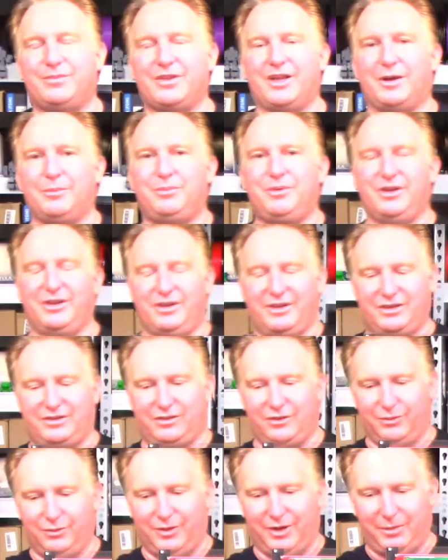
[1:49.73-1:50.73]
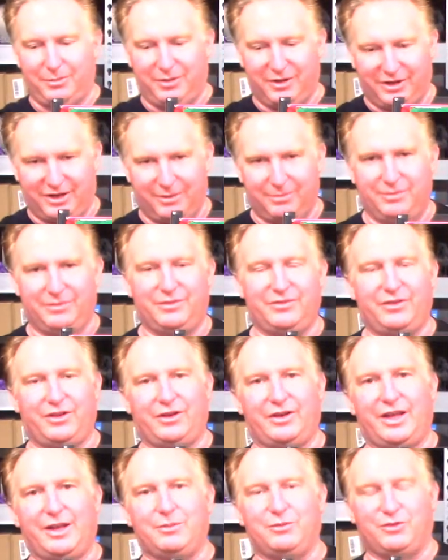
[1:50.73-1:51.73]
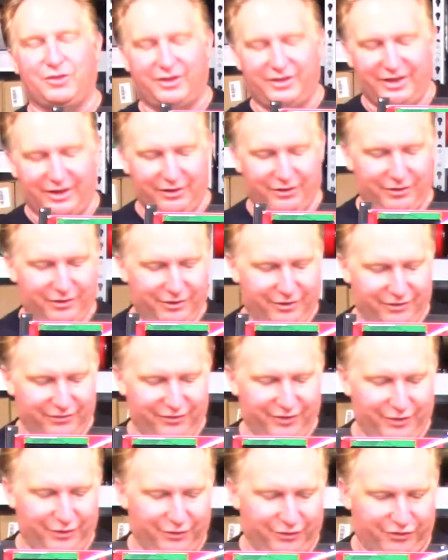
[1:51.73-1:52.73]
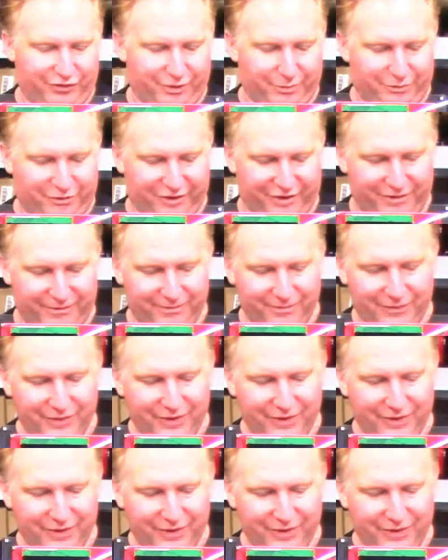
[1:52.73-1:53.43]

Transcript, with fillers: I'll put a link to the one I picked up on Amazon down in the video description.